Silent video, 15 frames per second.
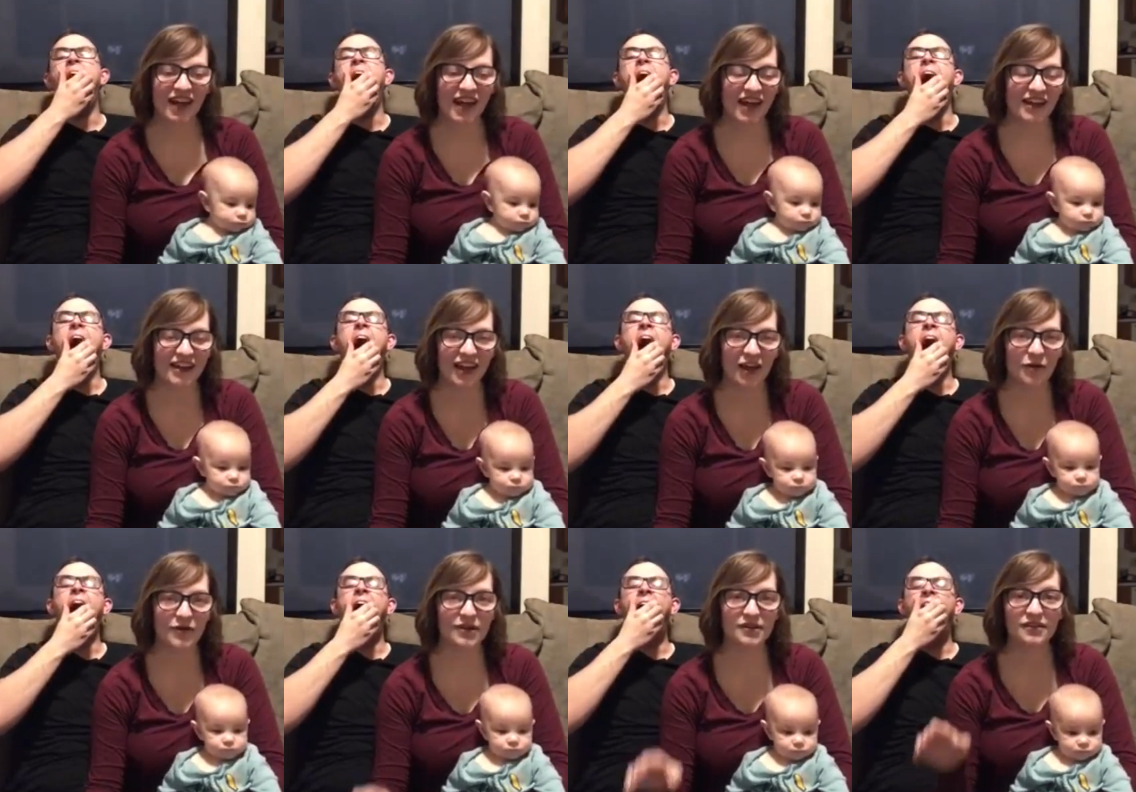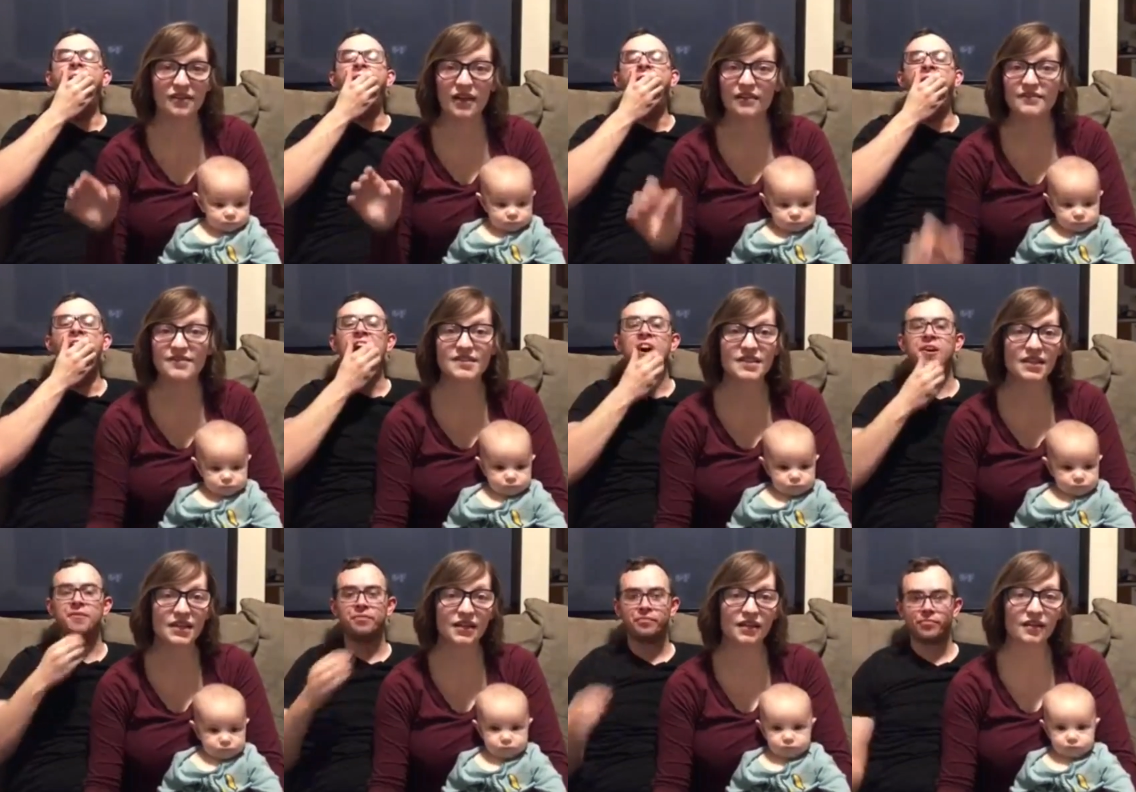Speaker 1: And I would love
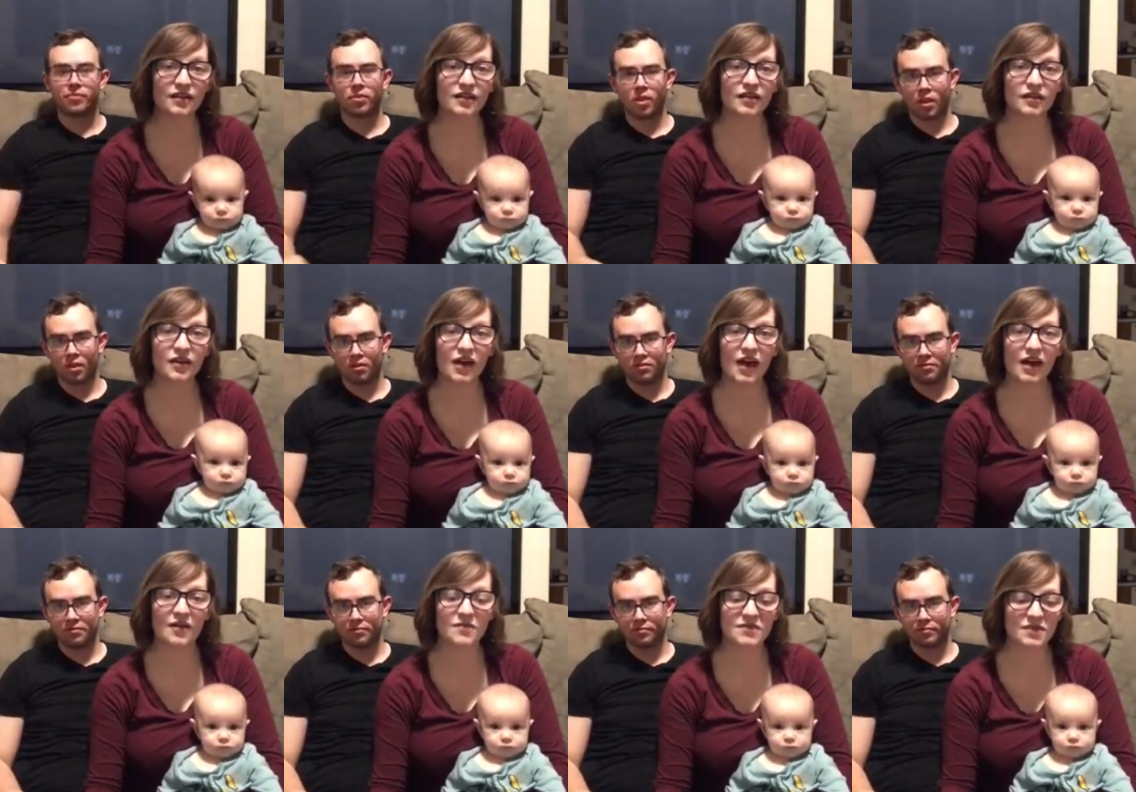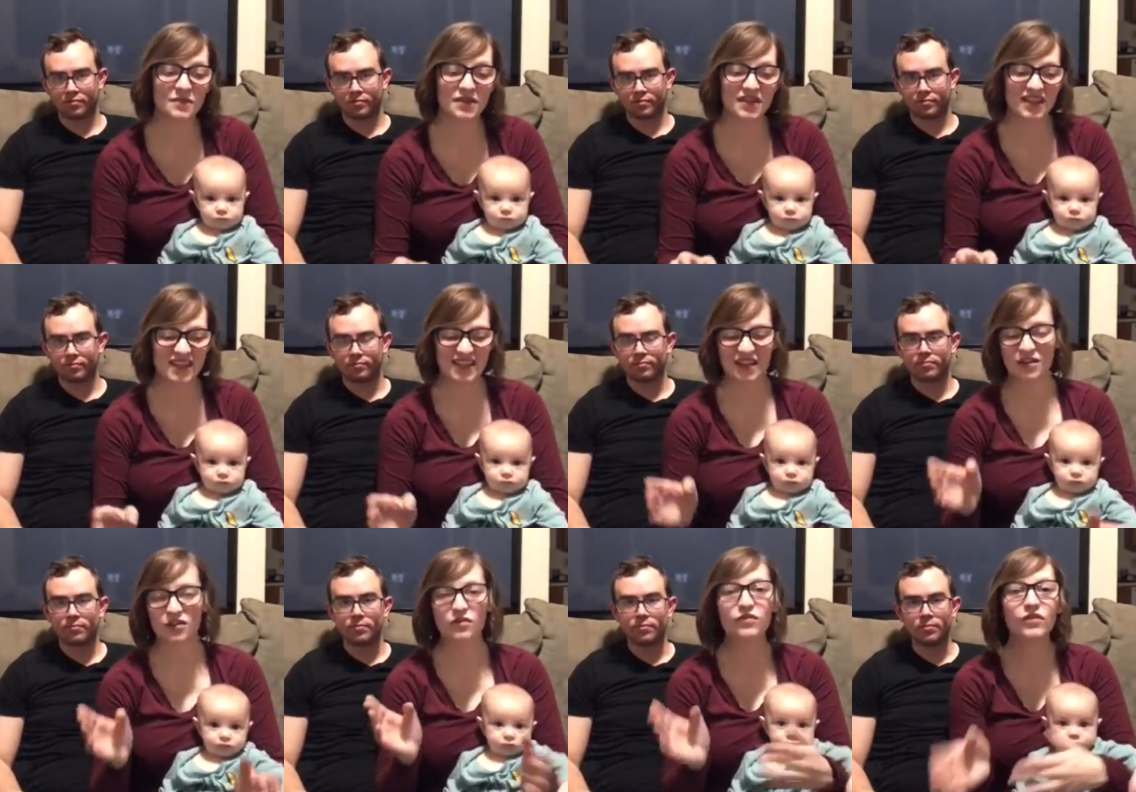to hear some of the things
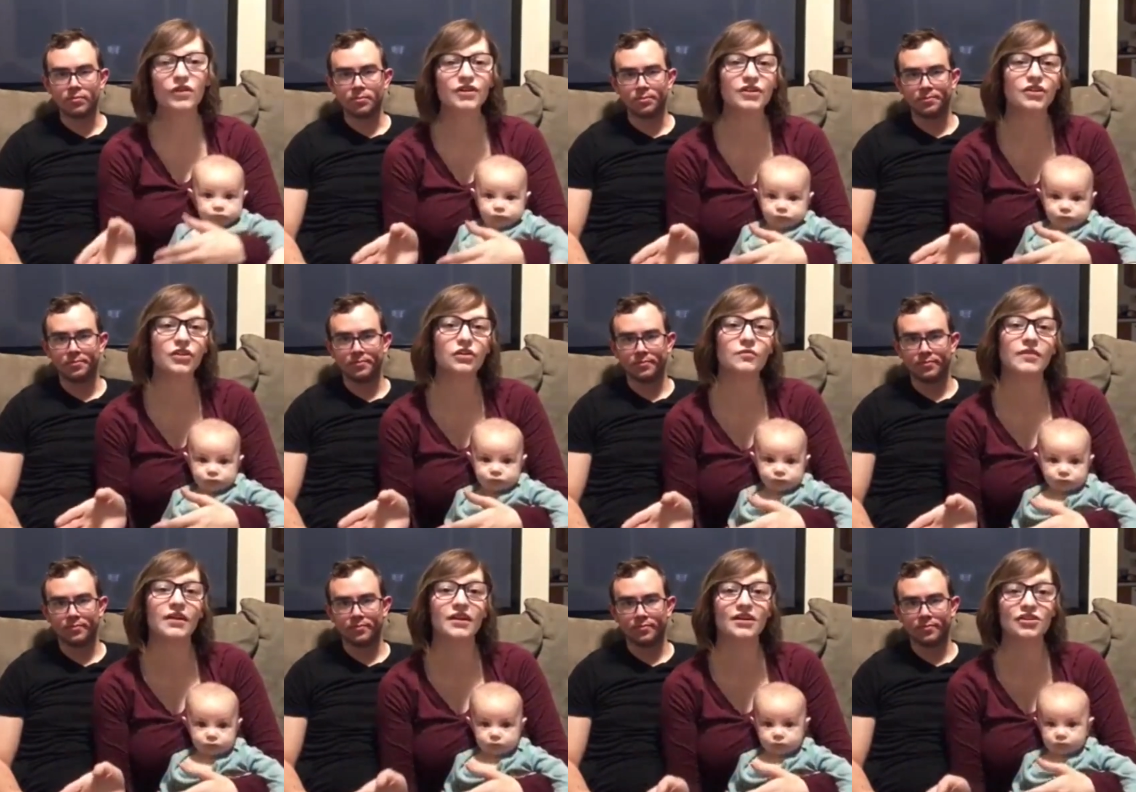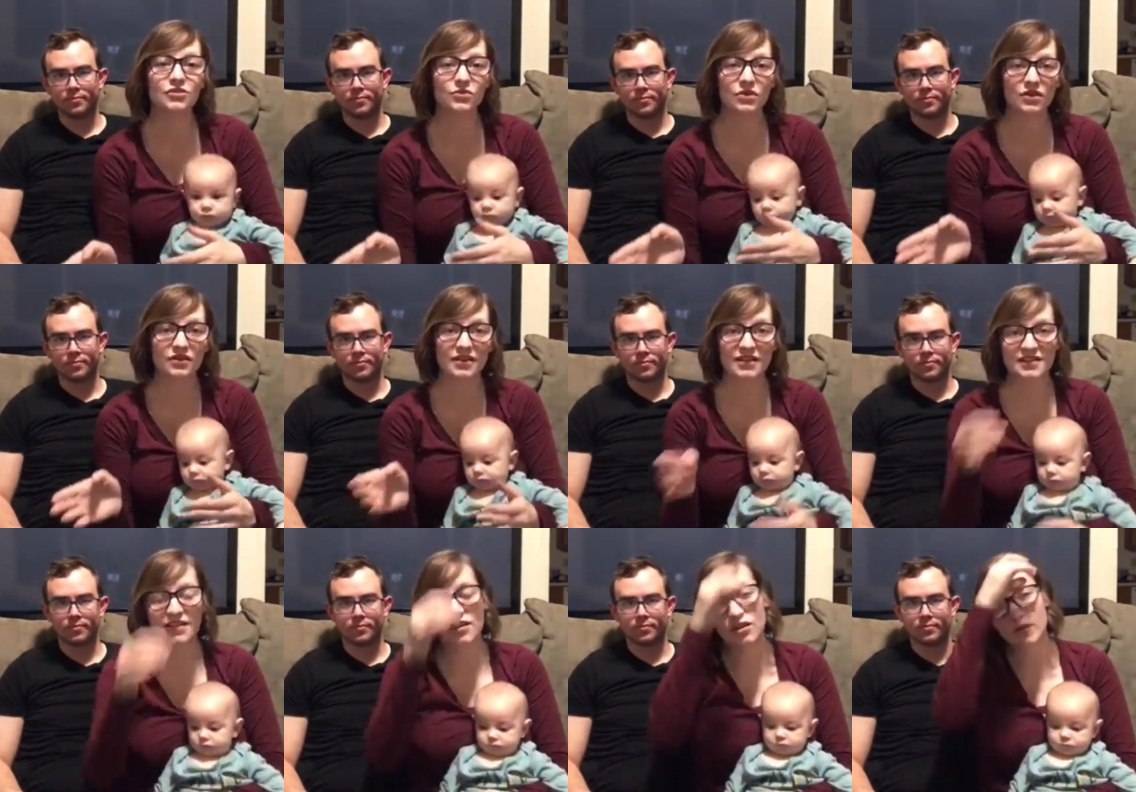that you've learned in your marriage, or
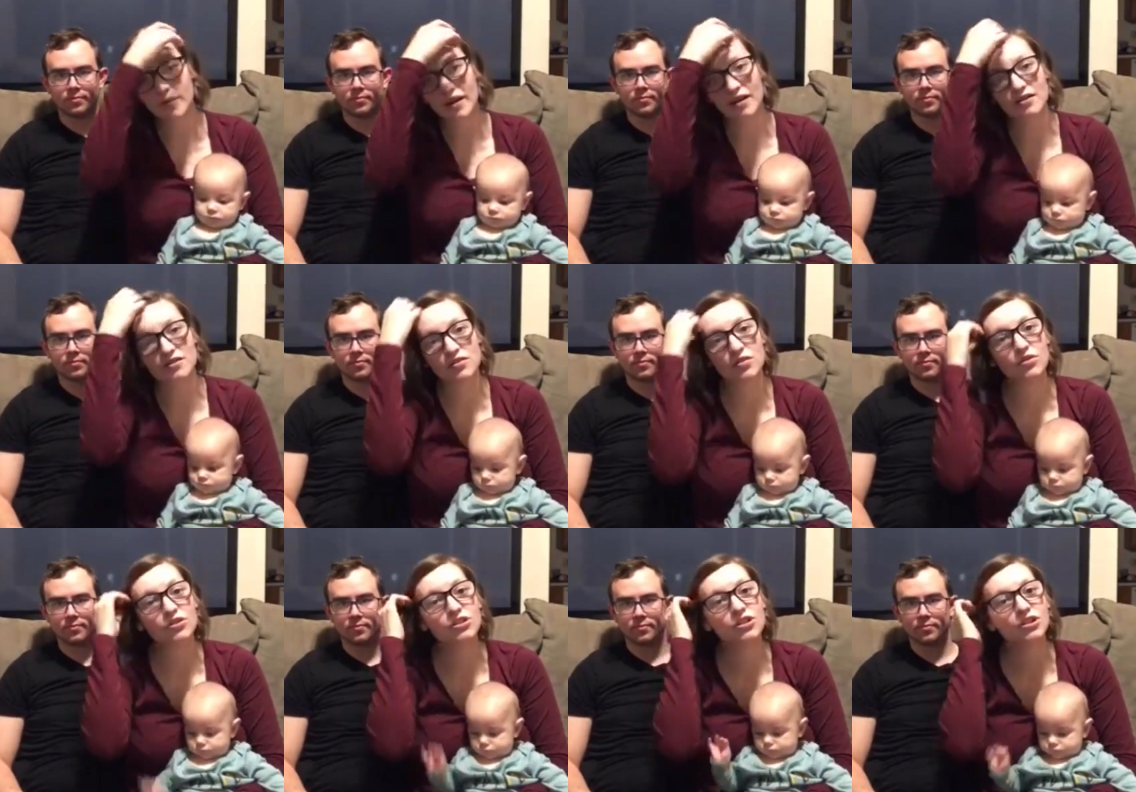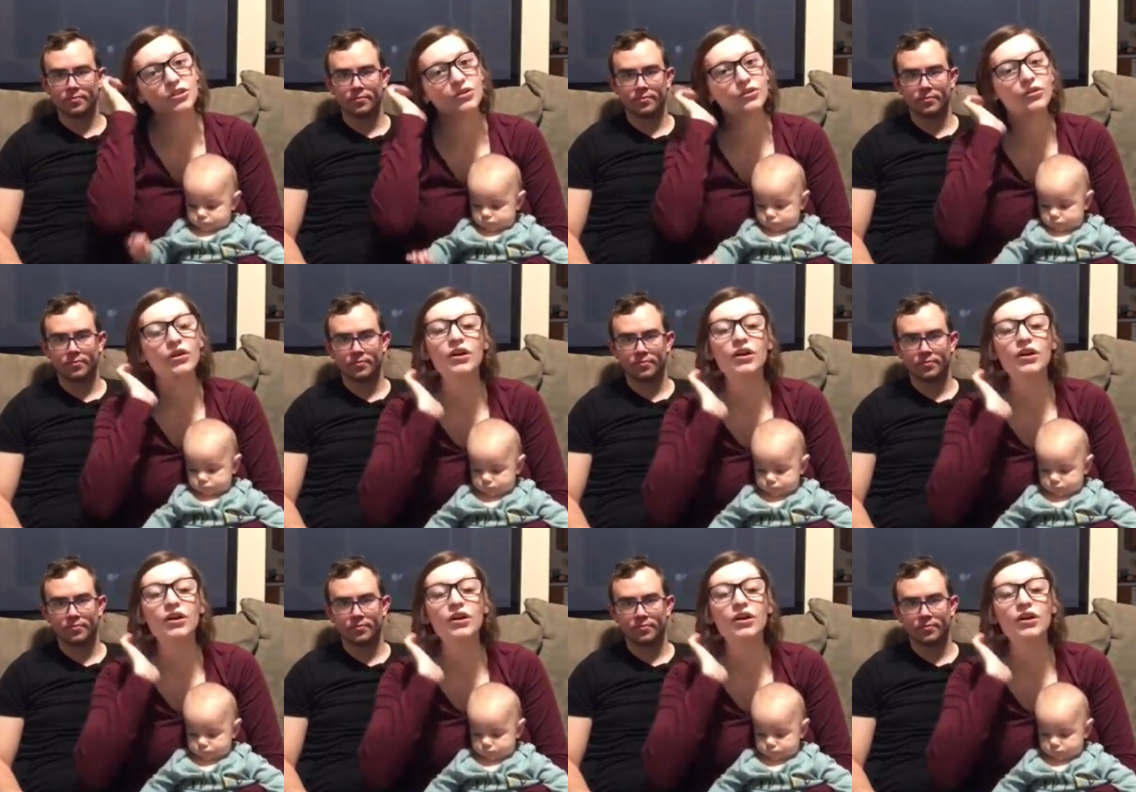things that your parents told you.